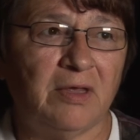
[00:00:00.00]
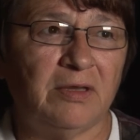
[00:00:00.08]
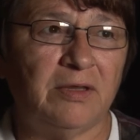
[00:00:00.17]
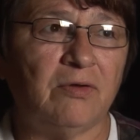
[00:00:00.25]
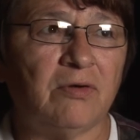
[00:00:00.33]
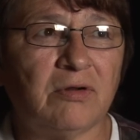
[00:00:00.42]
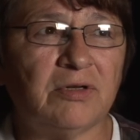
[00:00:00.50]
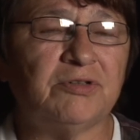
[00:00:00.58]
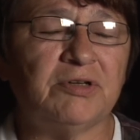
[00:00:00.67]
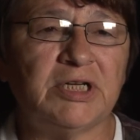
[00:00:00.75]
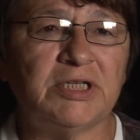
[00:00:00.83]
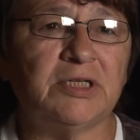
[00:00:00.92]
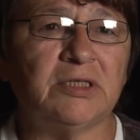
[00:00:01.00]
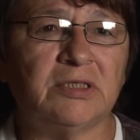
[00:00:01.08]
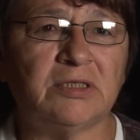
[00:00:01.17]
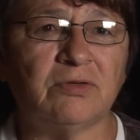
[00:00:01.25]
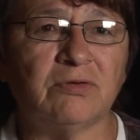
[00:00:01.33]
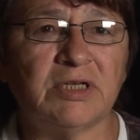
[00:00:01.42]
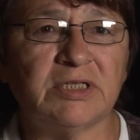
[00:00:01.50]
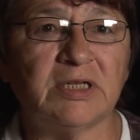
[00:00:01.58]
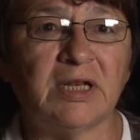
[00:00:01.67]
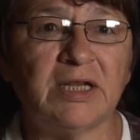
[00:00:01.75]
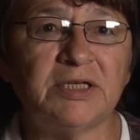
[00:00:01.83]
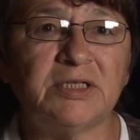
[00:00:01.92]
the oral tradition, stories
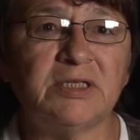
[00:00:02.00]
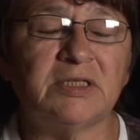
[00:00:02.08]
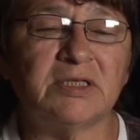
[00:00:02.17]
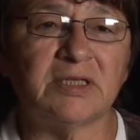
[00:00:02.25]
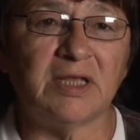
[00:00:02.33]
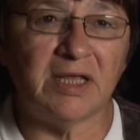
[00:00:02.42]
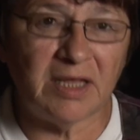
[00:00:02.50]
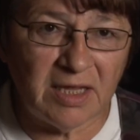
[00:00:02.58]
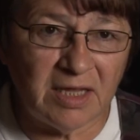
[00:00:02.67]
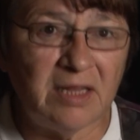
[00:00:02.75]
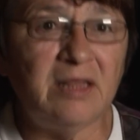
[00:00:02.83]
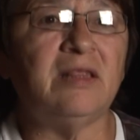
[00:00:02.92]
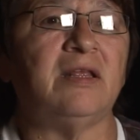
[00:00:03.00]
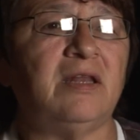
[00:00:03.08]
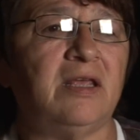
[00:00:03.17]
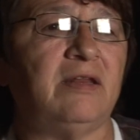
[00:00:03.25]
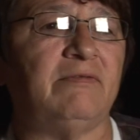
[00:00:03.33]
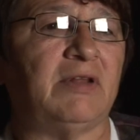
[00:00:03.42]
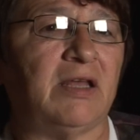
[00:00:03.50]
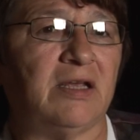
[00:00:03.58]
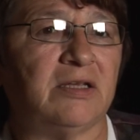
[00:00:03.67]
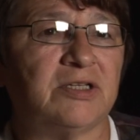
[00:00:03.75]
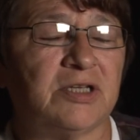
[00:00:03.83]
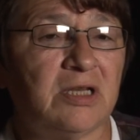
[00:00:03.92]
and legends in the native
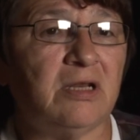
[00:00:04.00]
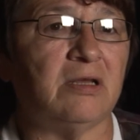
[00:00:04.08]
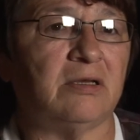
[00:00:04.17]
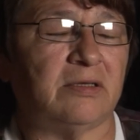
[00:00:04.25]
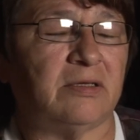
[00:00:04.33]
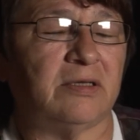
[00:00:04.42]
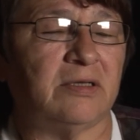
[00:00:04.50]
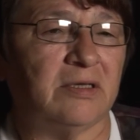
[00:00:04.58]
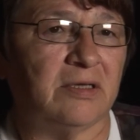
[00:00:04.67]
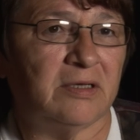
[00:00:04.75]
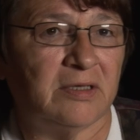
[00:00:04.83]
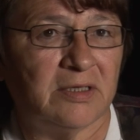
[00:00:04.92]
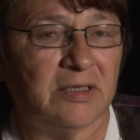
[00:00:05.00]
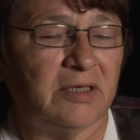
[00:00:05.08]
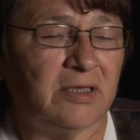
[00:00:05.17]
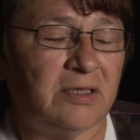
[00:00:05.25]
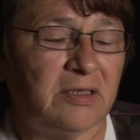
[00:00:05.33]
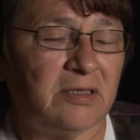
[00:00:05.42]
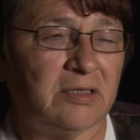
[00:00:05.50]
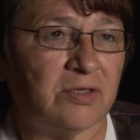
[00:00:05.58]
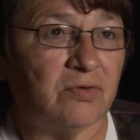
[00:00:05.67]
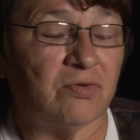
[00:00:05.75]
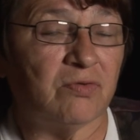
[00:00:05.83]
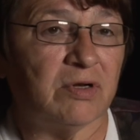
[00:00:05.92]
language, in our, in
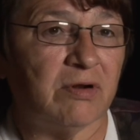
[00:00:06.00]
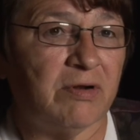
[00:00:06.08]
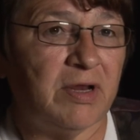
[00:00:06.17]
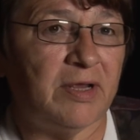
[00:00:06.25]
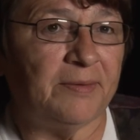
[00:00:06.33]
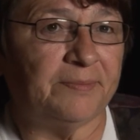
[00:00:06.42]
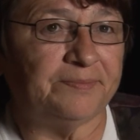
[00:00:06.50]
Saulteaux and Cree.